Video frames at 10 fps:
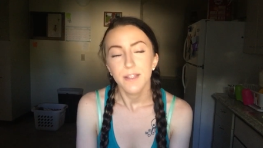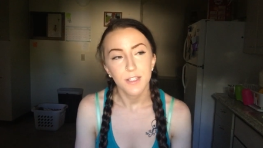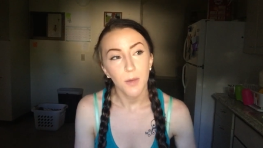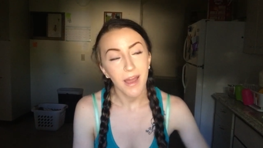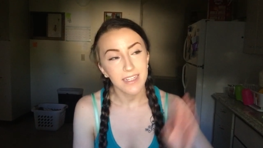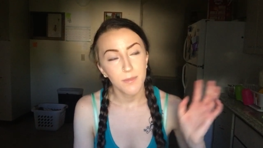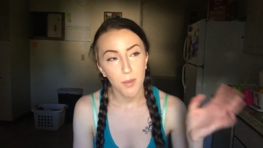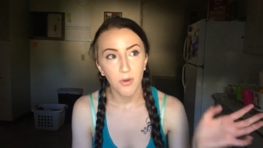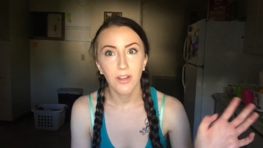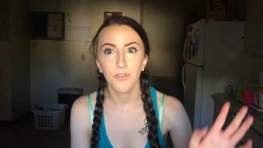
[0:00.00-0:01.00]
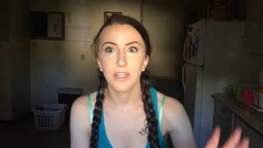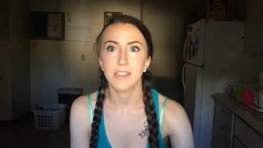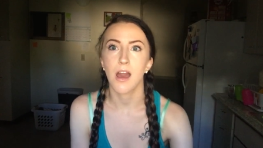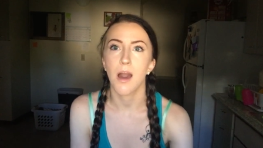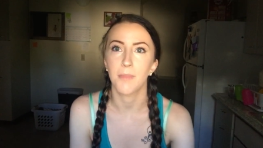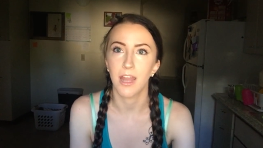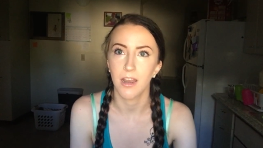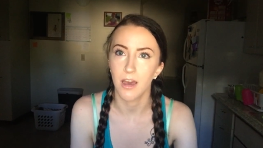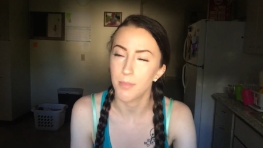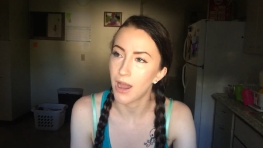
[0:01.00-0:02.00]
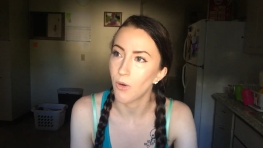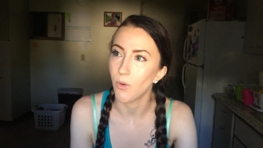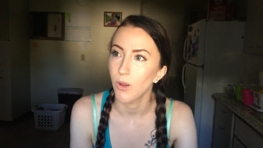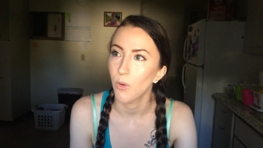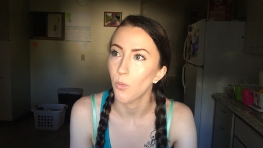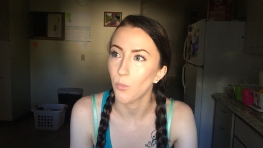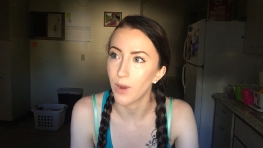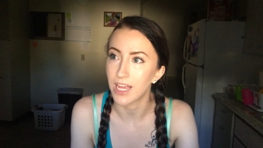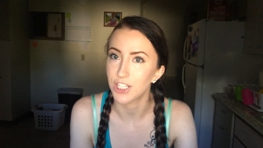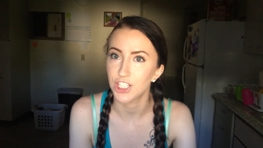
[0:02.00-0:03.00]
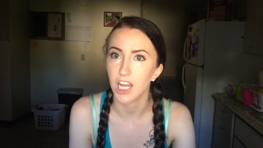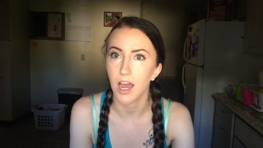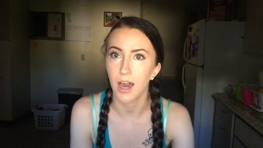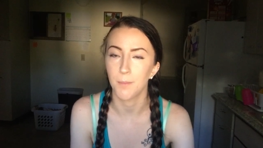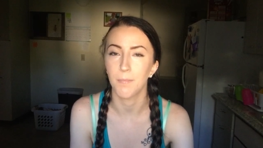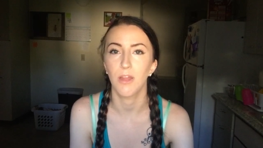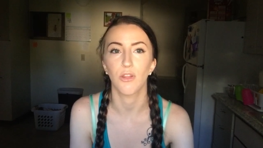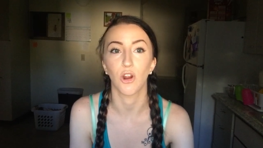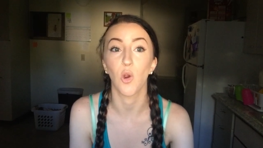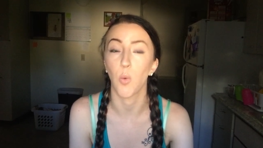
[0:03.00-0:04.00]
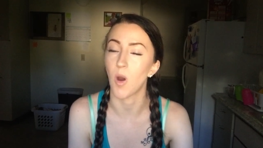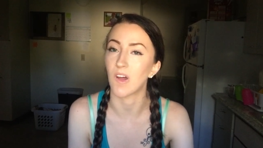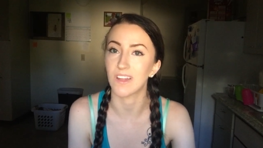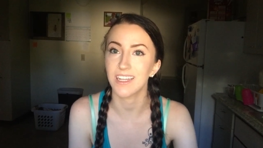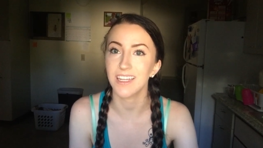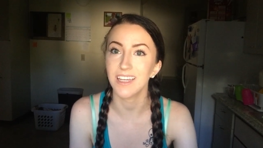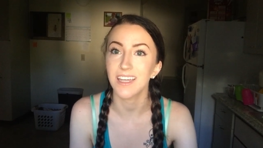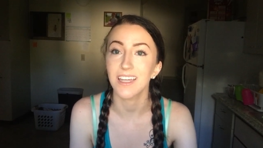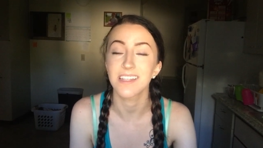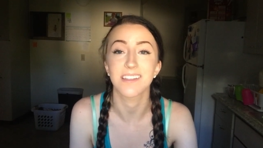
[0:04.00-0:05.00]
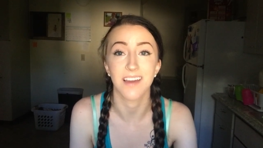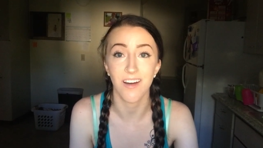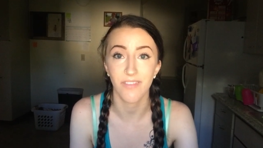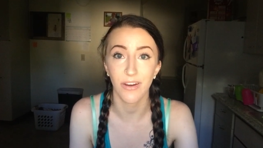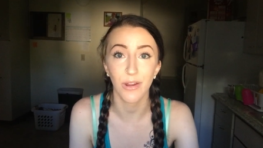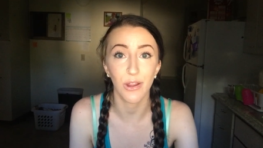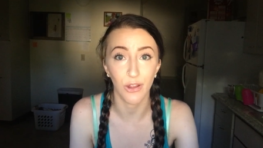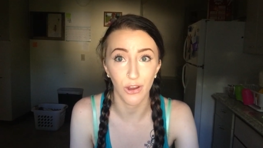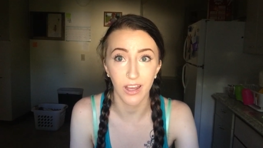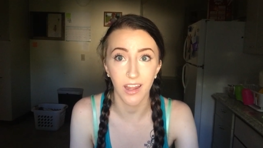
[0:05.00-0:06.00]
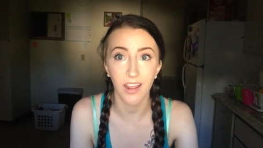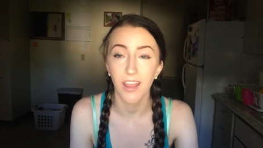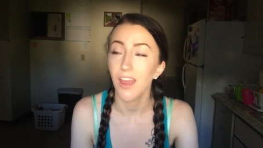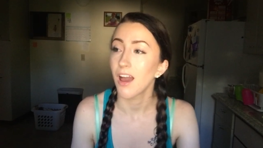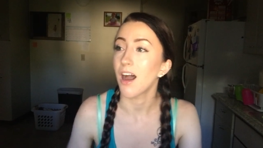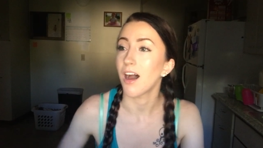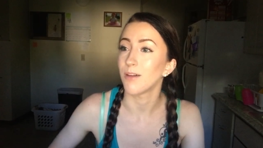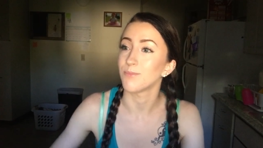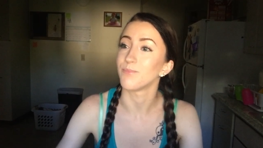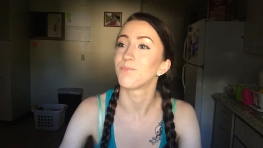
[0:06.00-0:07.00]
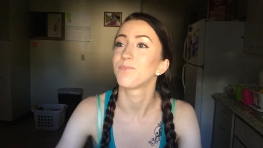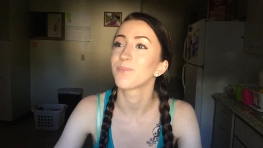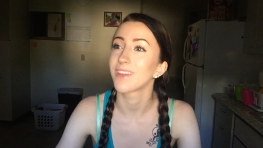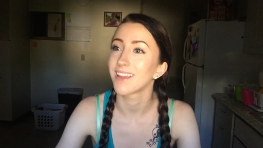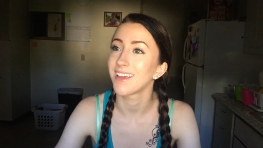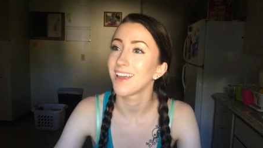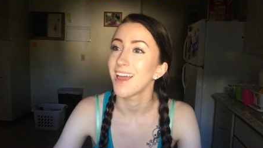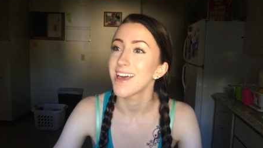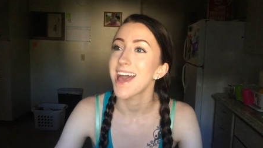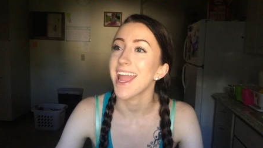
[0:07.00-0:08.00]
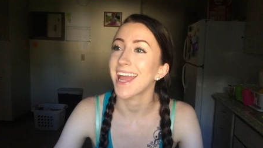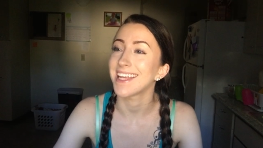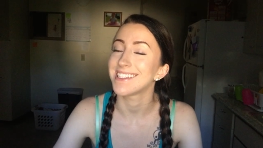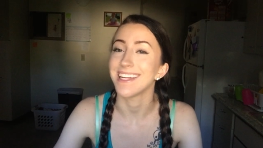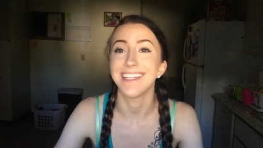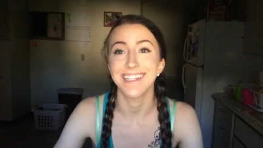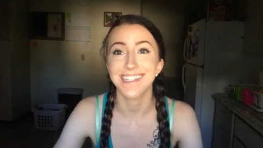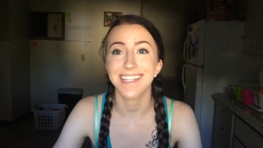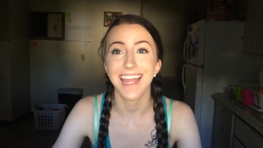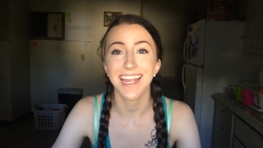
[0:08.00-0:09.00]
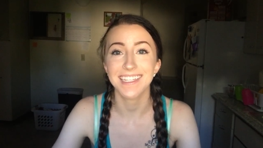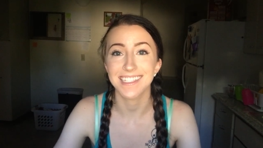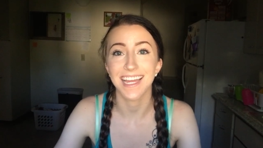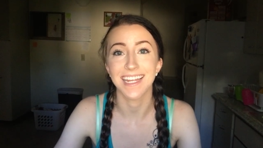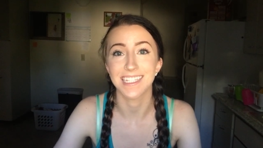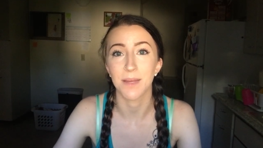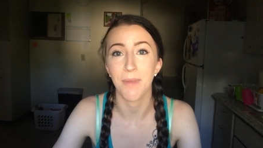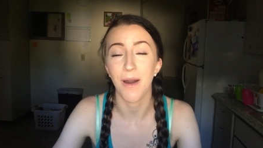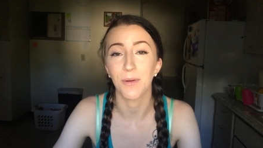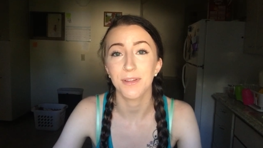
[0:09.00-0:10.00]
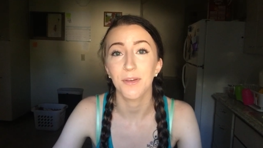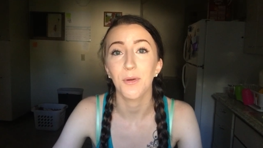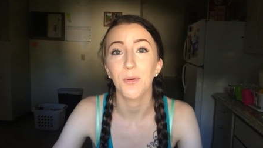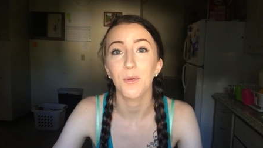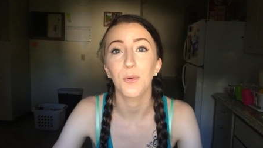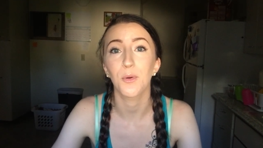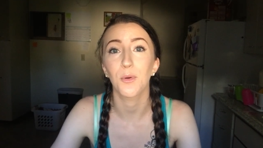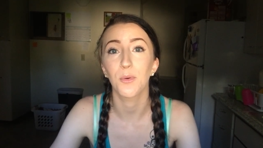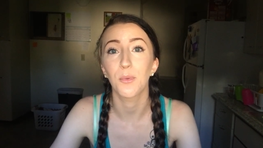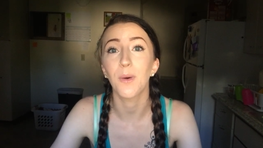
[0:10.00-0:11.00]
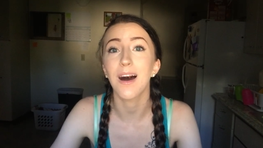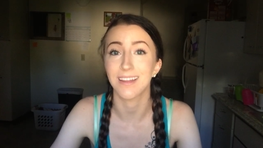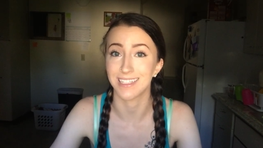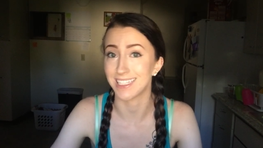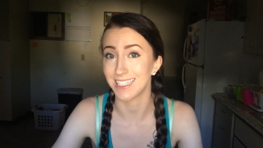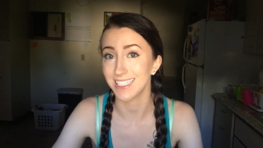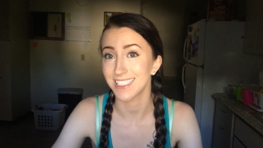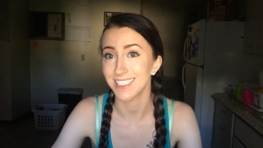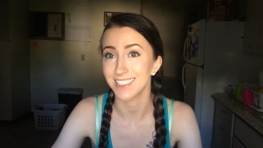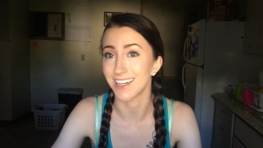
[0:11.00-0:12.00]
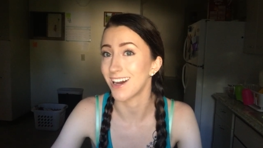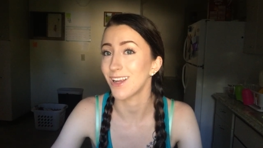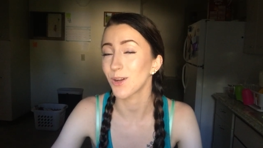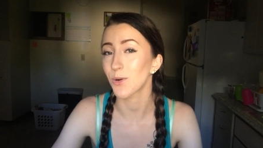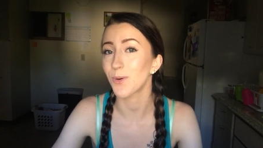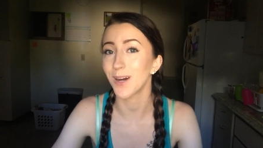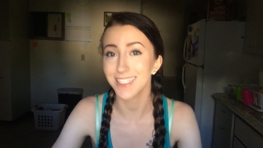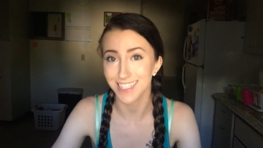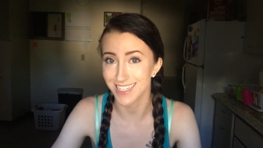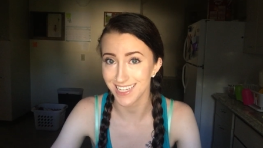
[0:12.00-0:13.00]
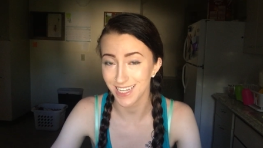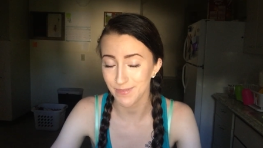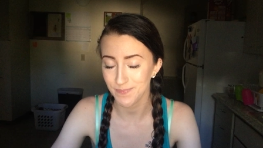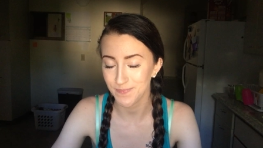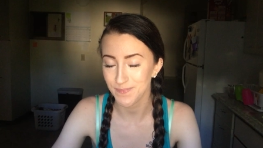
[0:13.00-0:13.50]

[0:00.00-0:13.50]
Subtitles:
So back to my previous comment about Wish. Their quality is not very good, and in this case it is about quality, not quantity.